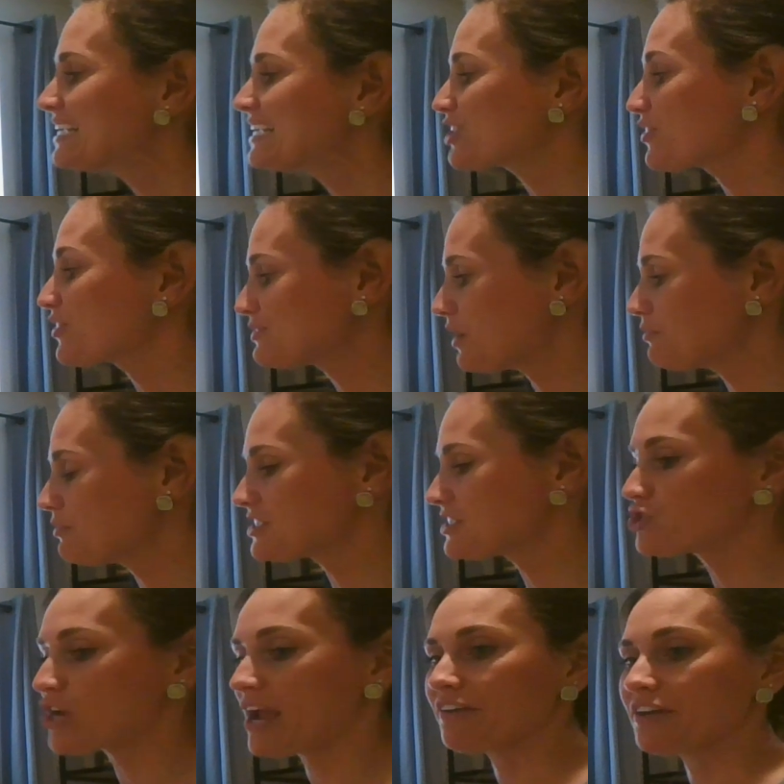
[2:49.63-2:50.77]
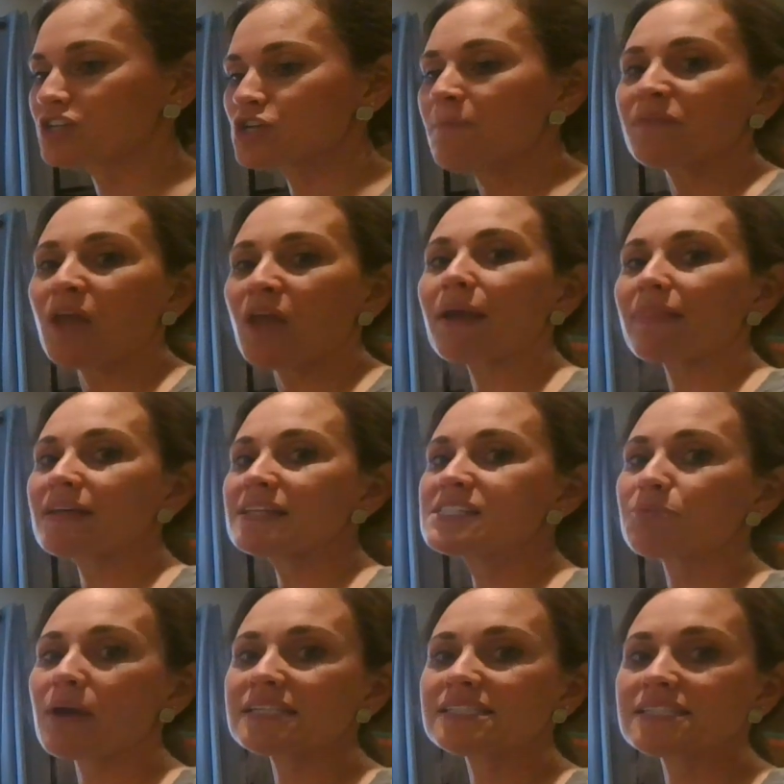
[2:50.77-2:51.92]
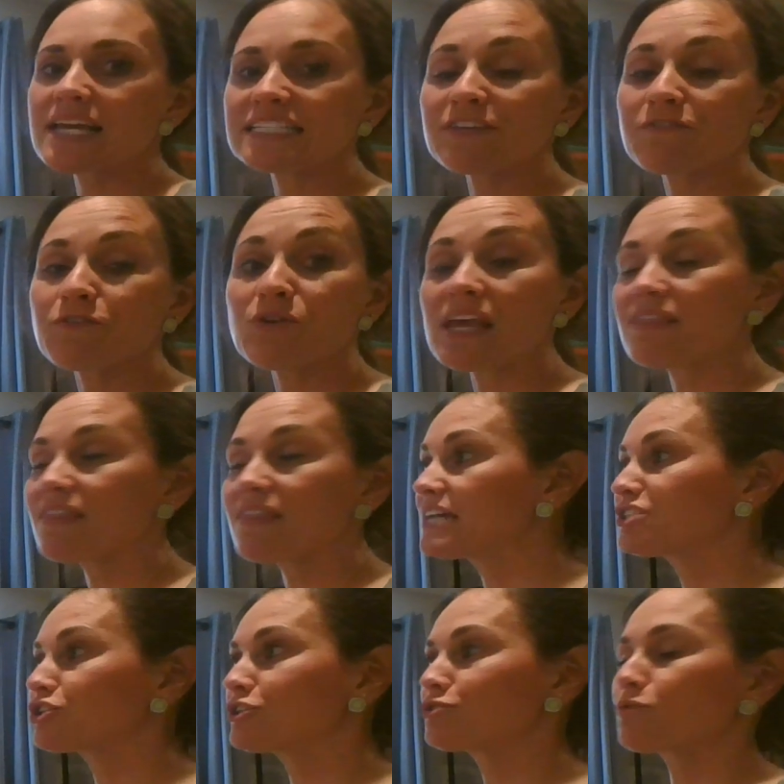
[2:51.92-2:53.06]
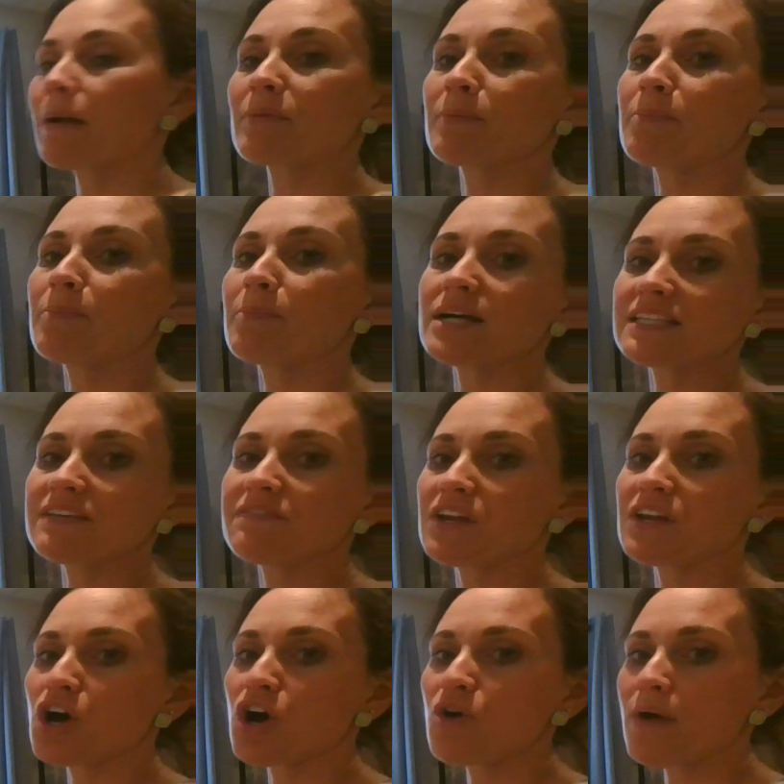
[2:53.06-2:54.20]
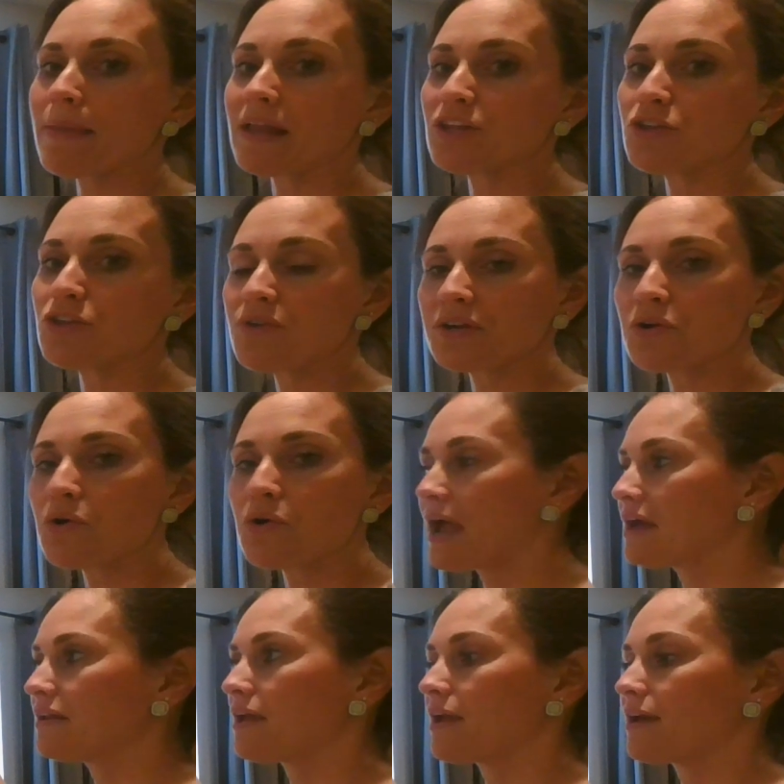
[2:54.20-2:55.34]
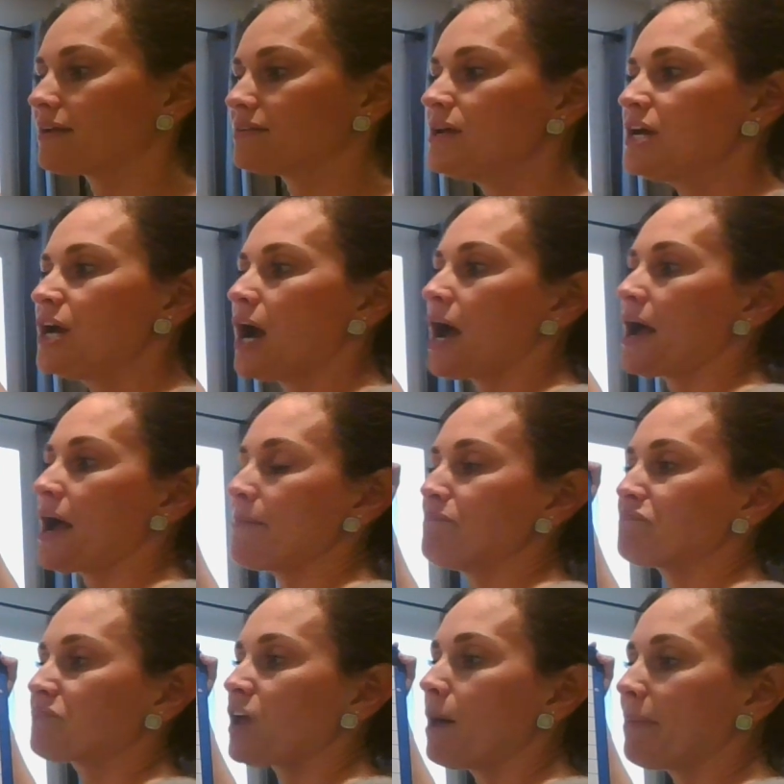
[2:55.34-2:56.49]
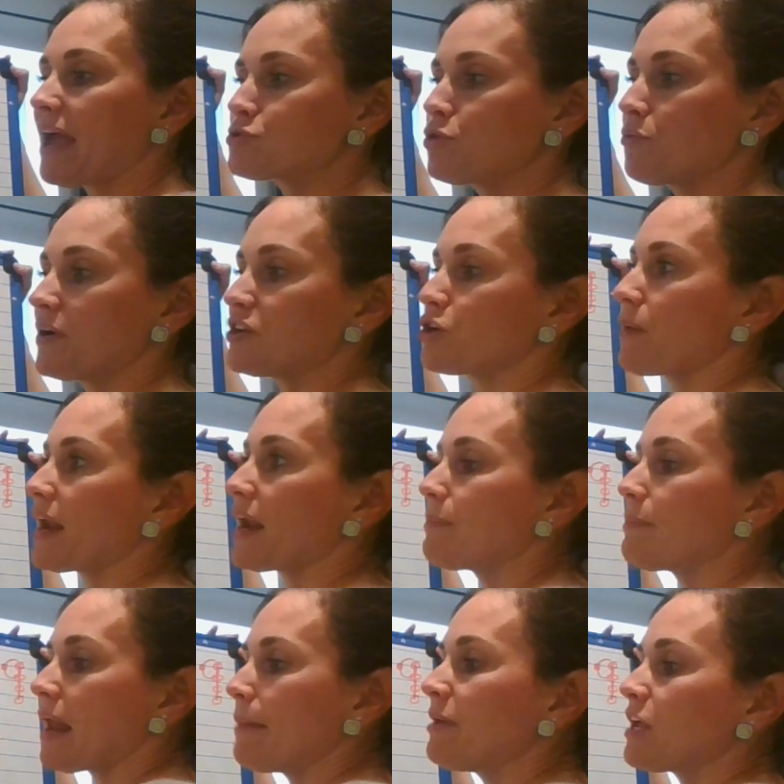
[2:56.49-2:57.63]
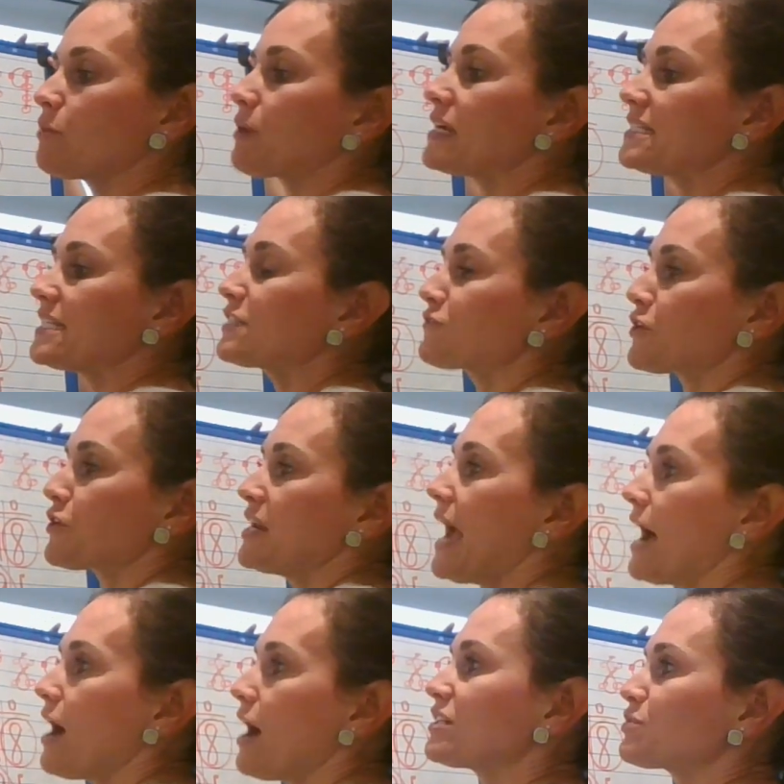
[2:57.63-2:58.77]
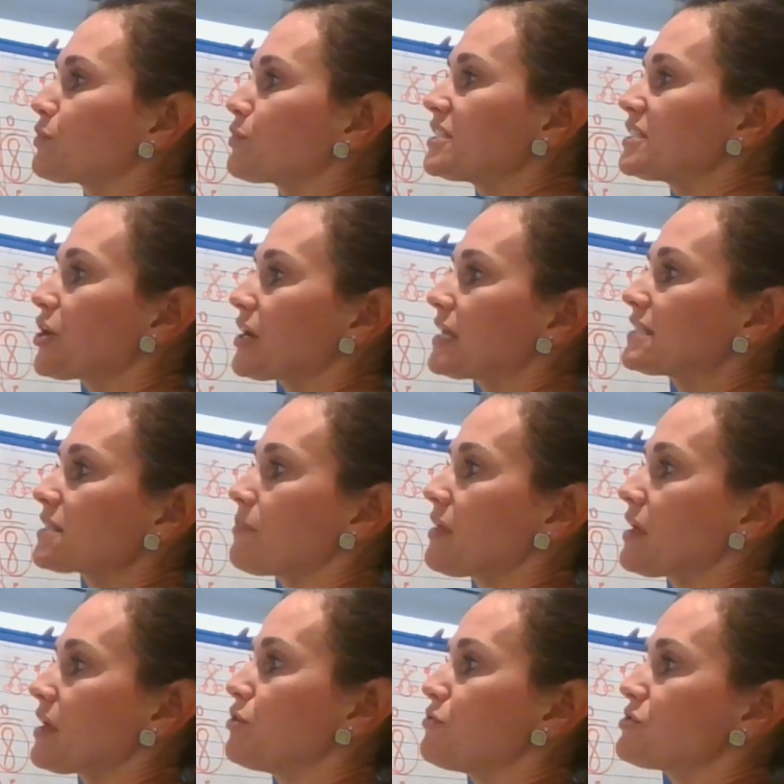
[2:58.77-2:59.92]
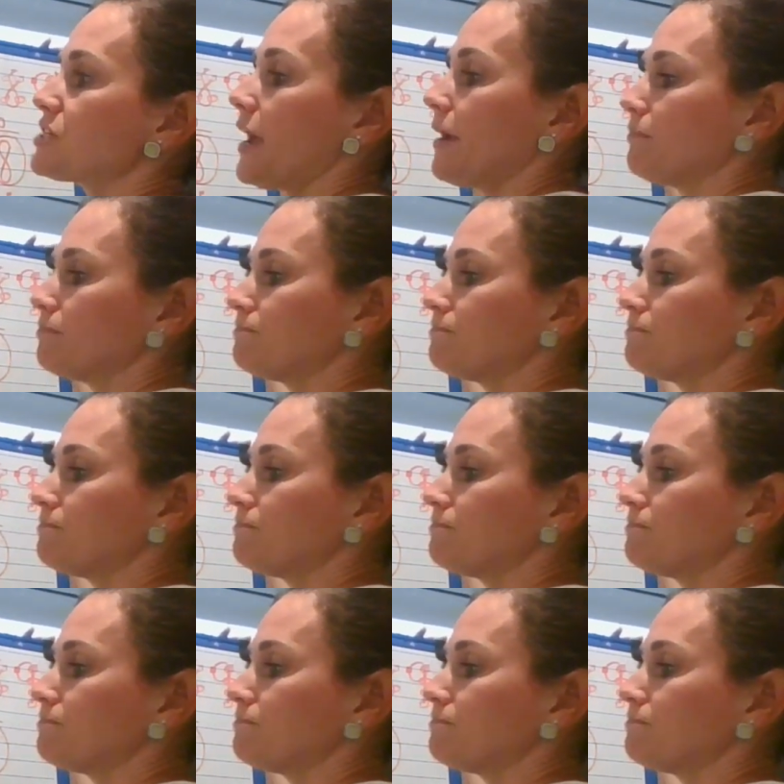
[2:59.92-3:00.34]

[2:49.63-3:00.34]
So this one was a challenge. All right, let's erase these. If you need the answers, remember, pause the video and then you can go ahead and come back to it when you're ready. But I'm going to erase these for now because we're starting something new today.